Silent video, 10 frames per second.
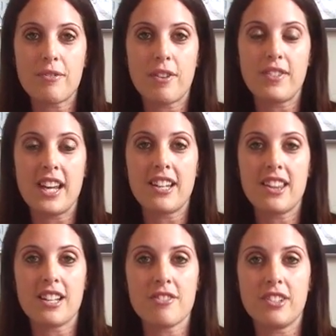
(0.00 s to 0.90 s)
I've
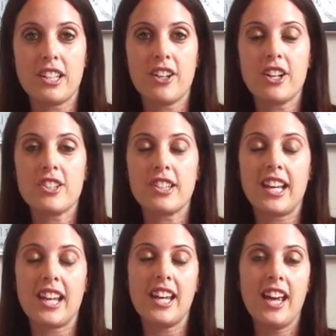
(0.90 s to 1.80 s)
needed things really
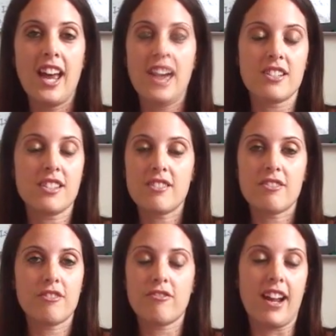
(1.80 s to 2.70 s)
urgently. They're
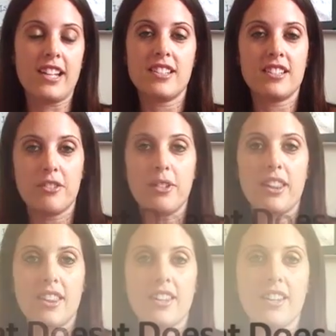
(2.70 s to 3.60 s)
just great to deal
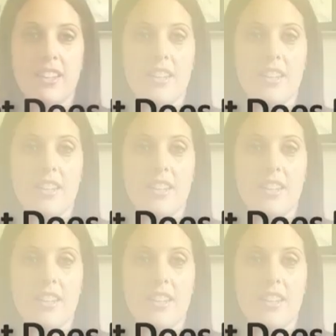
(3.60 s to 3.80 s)
with.